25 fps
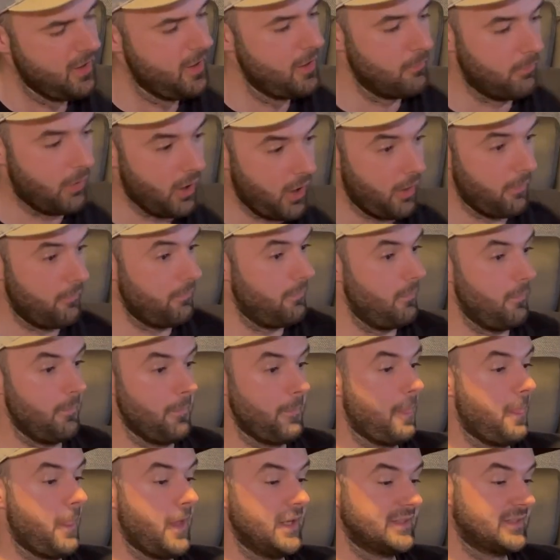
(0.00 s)
But
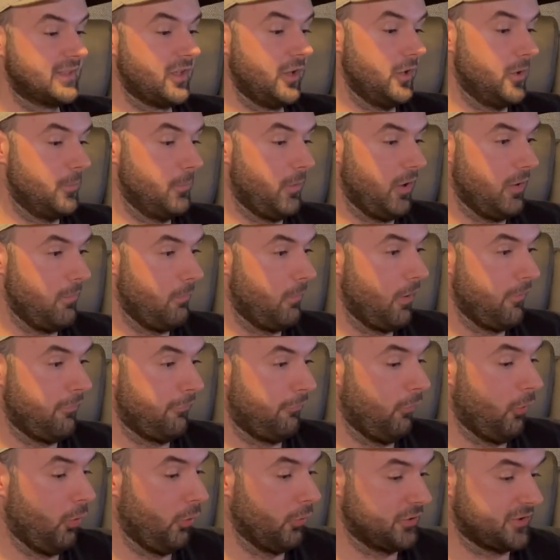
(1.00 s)
that's kind of my
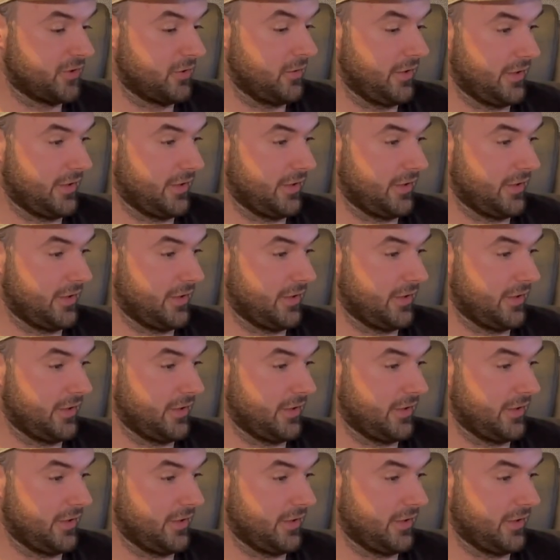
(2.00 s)
thoughts and